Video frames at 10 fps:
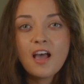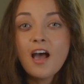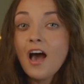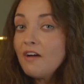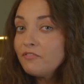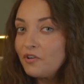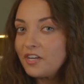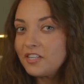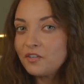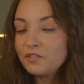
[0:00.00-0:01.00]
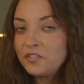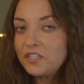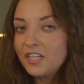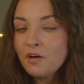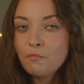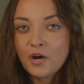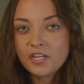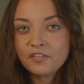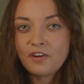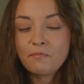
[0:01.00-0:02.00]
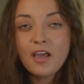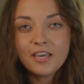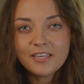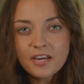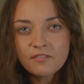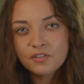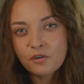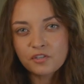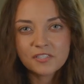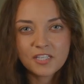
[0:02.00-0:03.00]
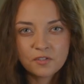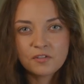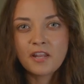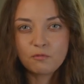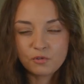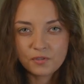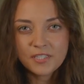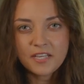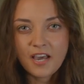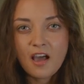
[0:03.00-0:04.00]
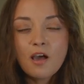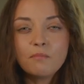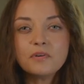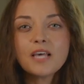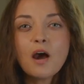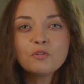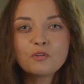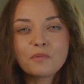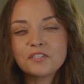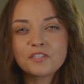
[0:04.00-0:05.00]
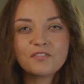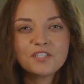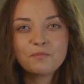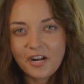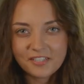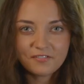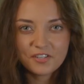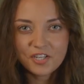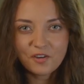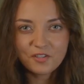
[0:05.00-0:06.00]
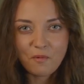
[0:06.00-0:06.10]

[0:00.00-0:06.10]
What's more, in the upcoming episodes, I'll show you how to automate your home with added devices.